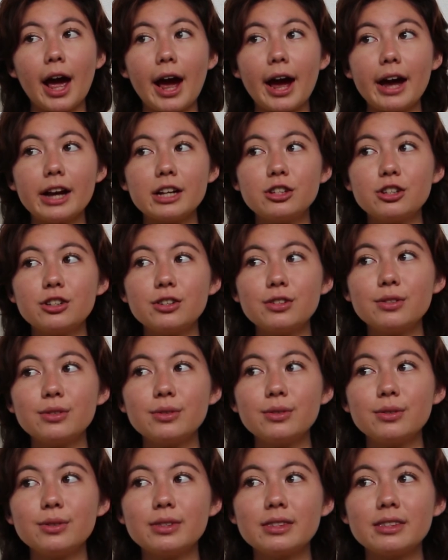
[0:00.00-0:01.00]
I
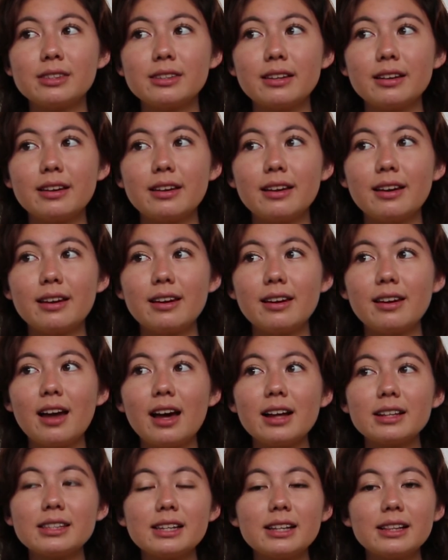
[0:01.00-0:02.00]
choose
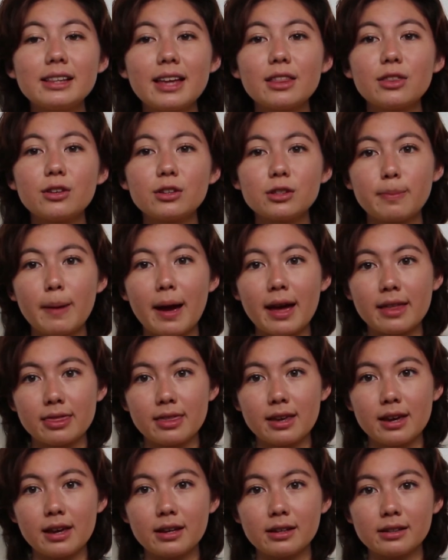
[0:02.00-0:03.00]
not to let those
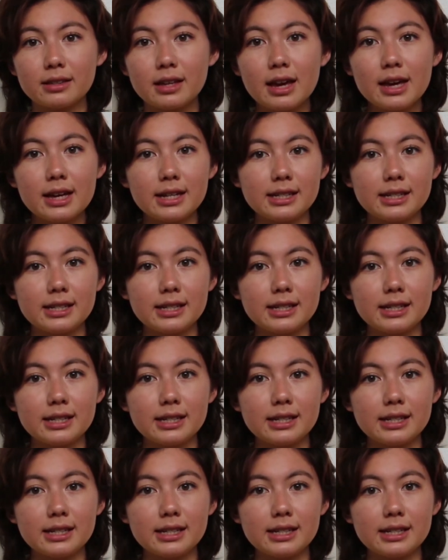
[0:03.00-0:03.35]
bad things